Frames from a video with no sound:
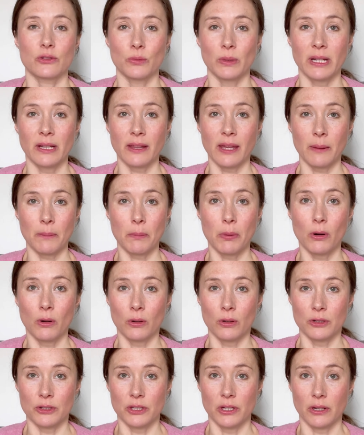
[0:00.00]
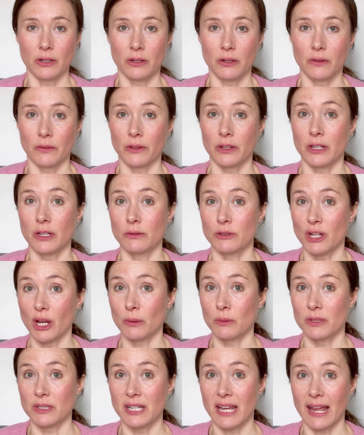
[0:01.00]
really important that you
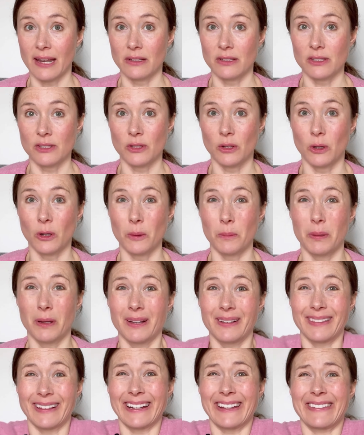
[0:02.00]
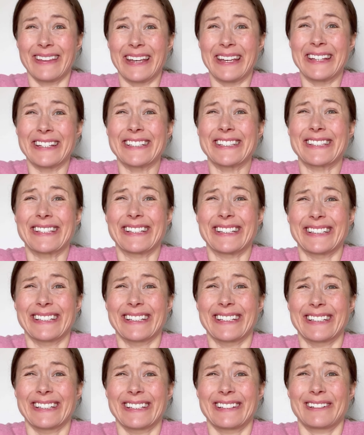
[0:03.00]
don't tense up like this
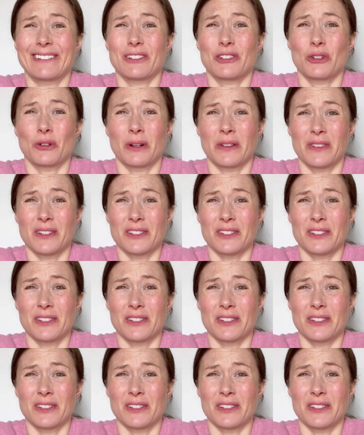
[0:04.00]
during the